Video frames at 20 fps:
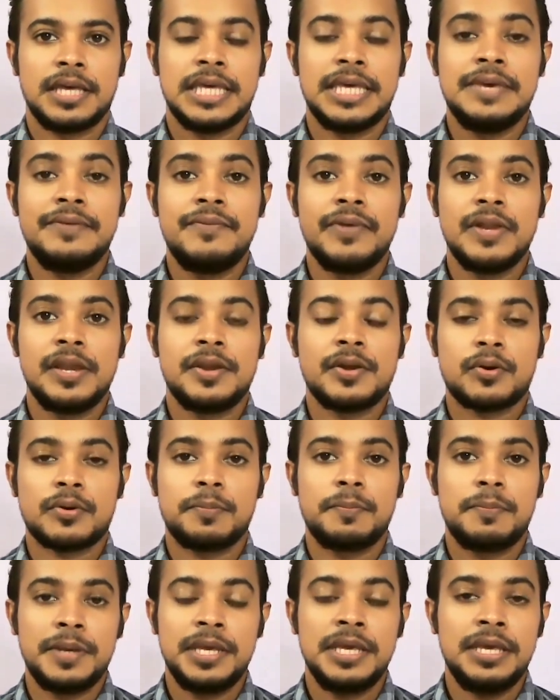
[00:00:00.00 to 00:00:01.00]
he will
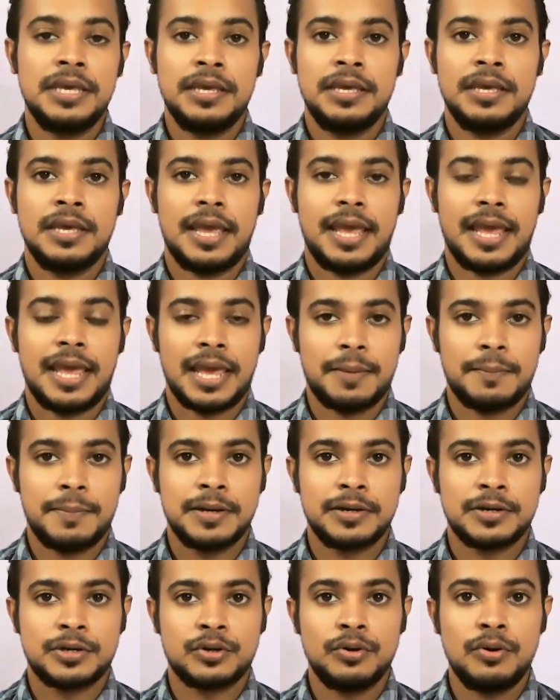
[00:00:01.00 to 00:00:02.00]
not be
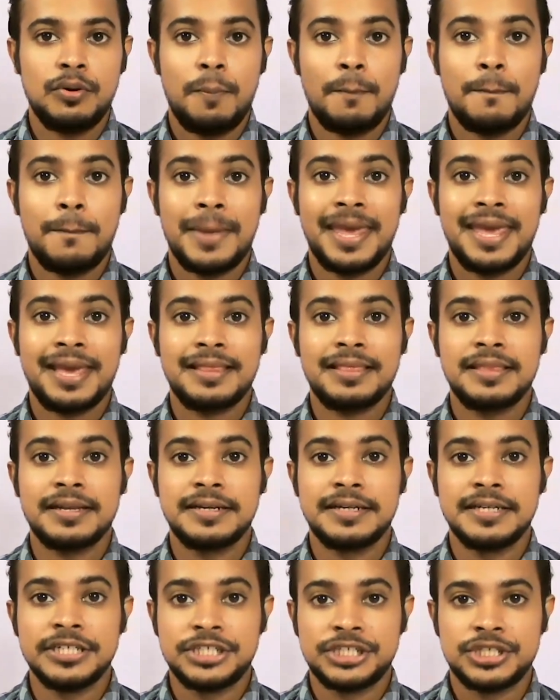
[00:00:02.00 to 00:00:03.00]
able to make the
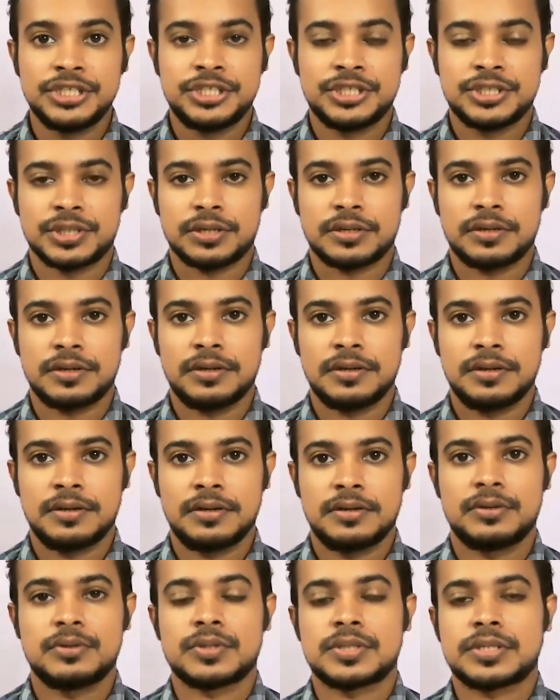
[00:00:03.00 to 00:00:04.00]
decision
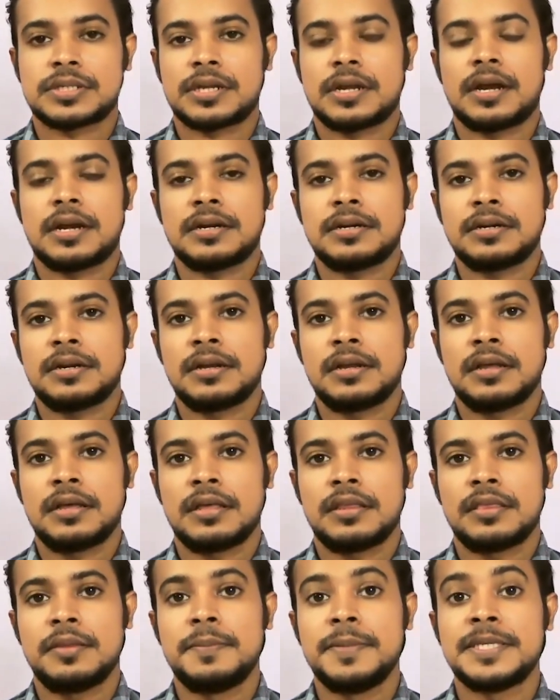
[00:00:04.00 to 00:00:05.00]
to start
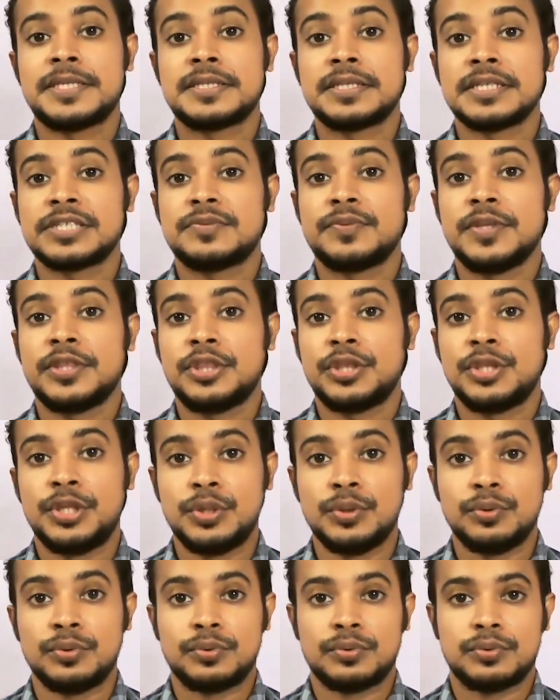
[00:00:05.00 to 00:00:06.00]
the business with
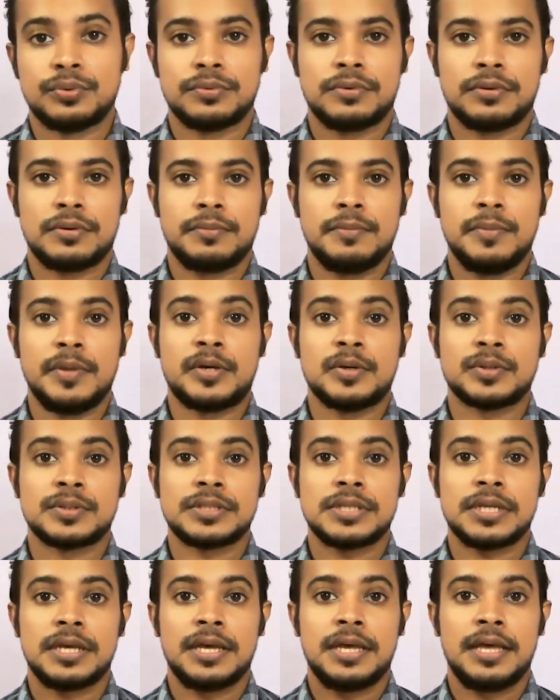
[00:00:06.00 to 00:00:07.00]
you
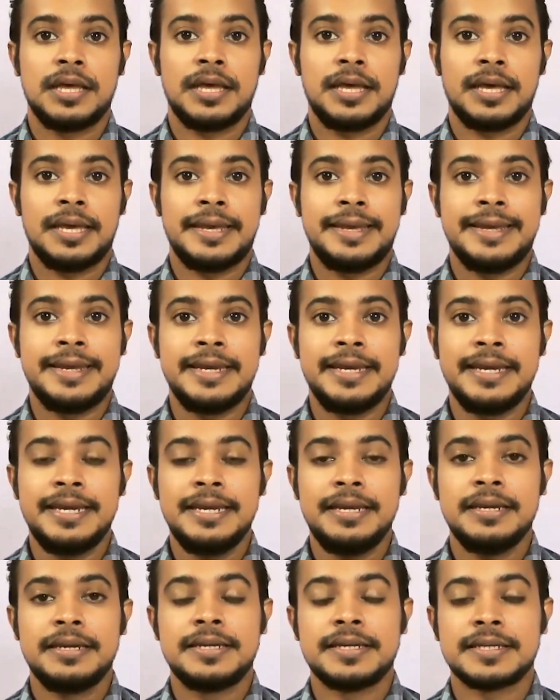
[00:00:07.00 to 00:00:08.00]
because he
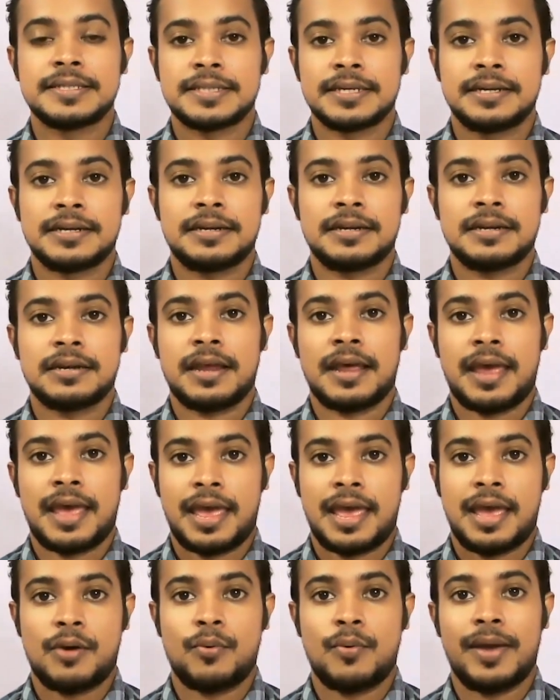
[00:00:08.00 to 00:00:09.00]
doesn't
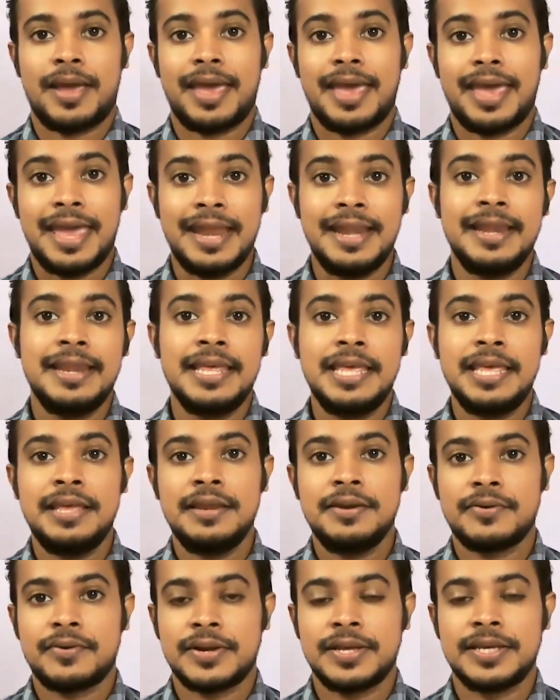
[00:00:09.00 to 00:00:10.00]
have any
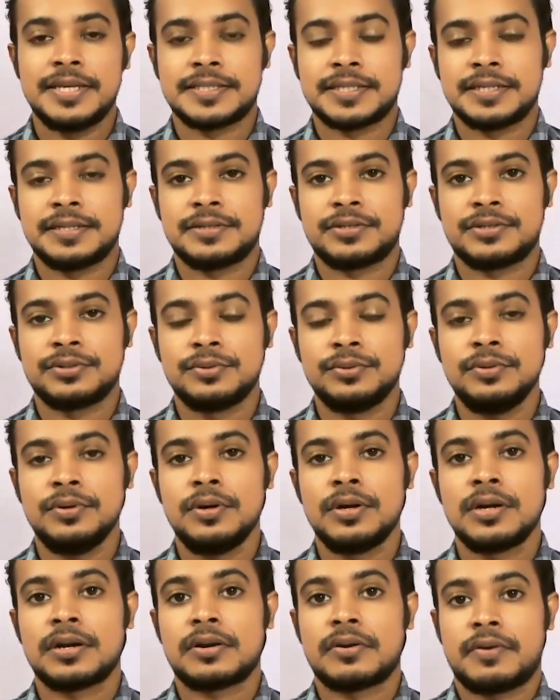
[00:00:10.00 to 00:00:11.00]
reason to
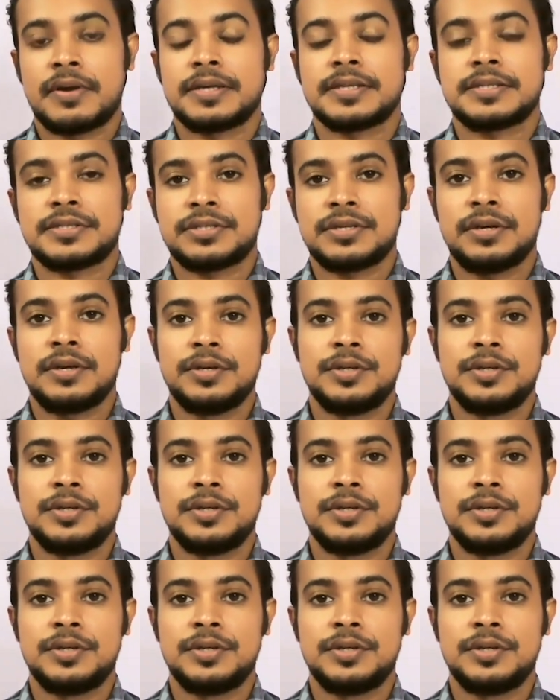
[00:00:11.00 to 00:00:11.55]
trust